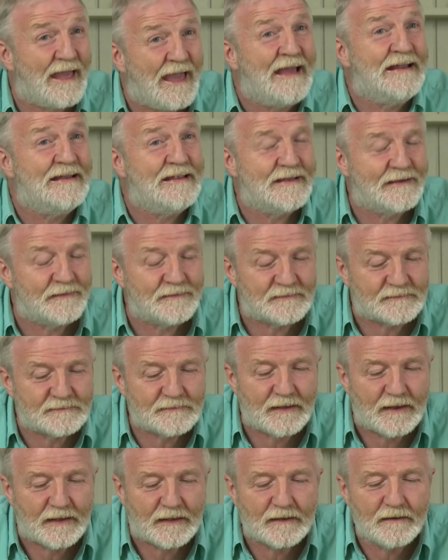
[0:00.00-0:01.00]
any other
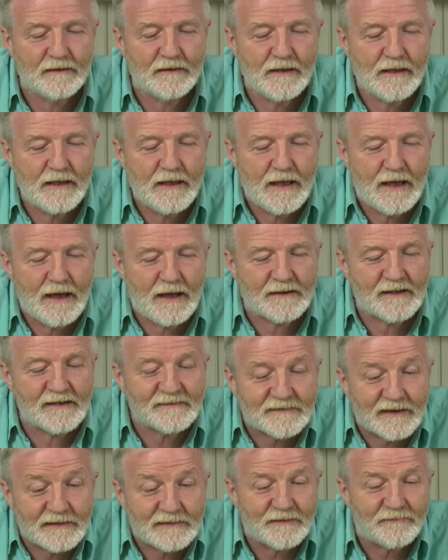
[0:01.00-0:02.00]
snake. And
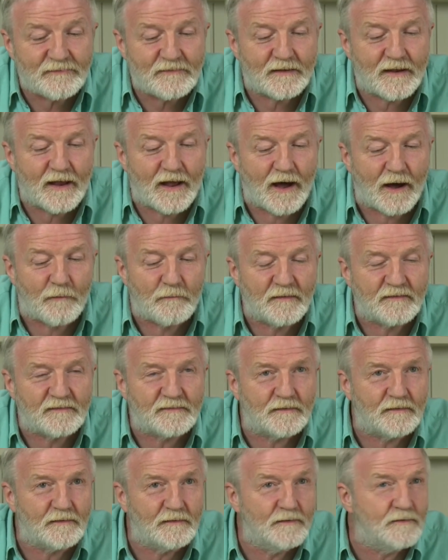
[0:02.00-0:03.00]
as I lifted it up, it
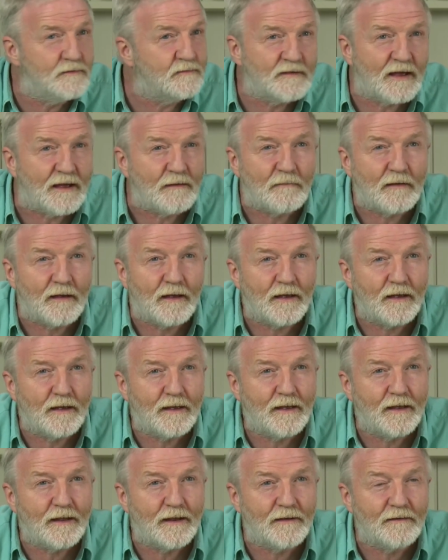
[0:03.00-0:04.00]
sort of looked at me,
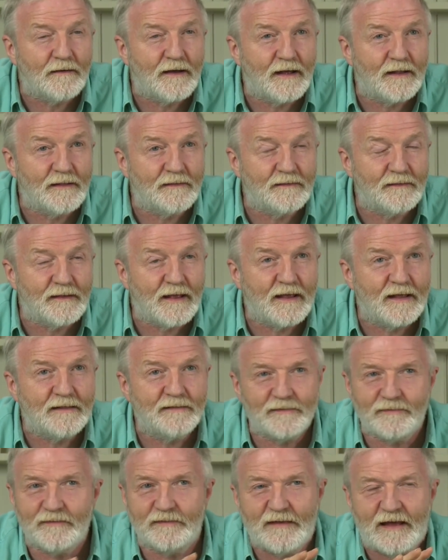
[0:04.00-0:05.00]
and
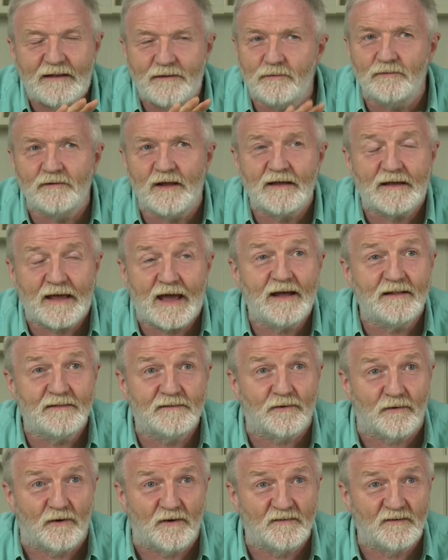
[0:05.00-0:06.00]
they don't like head
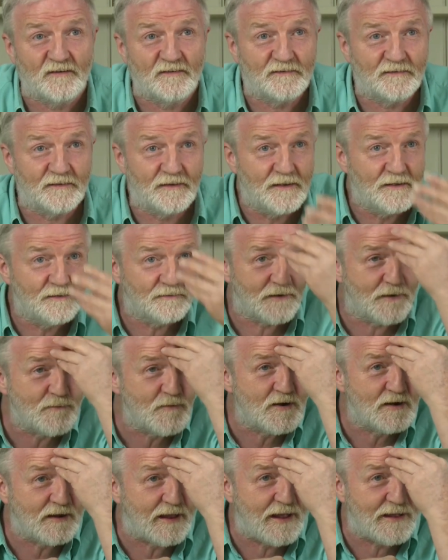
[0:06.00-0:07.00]
torches, so I'm
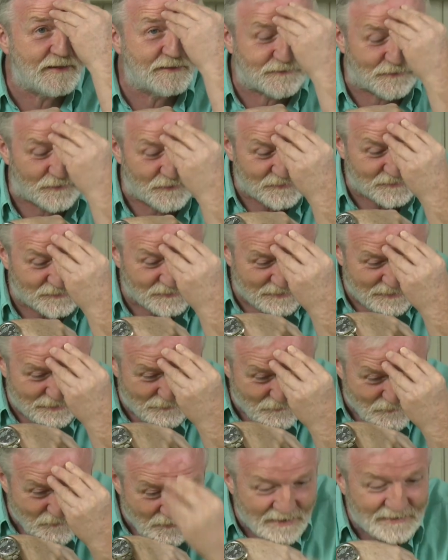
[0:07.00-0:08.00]
wearing a head torch
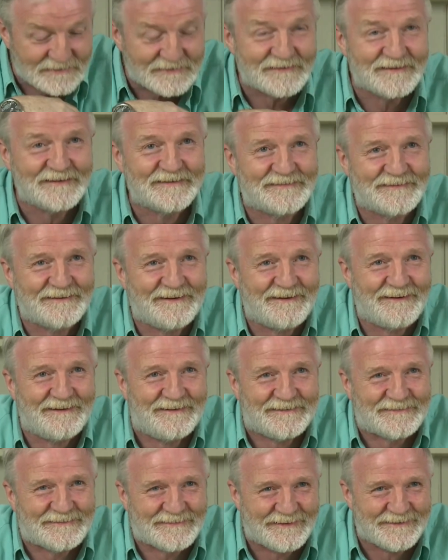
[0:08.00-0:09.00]
shining right in its
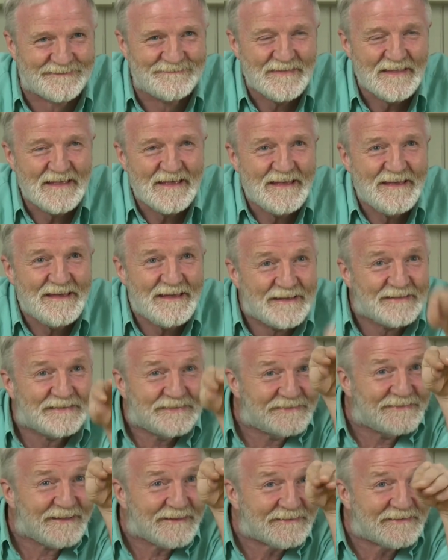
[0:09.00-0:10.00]
face.
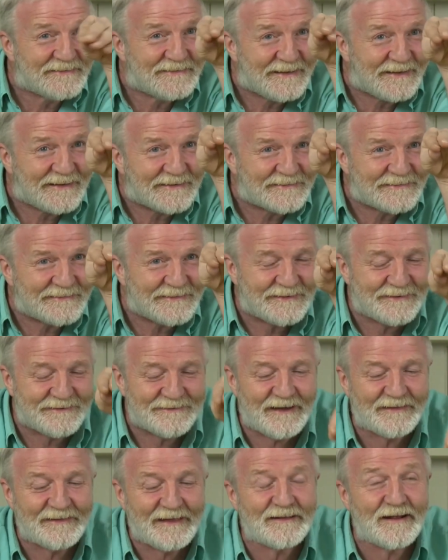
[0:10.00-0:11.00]
It does this,
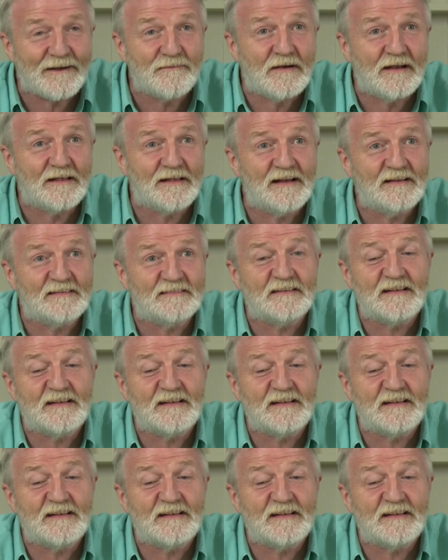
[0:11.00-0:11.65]
and then I realized that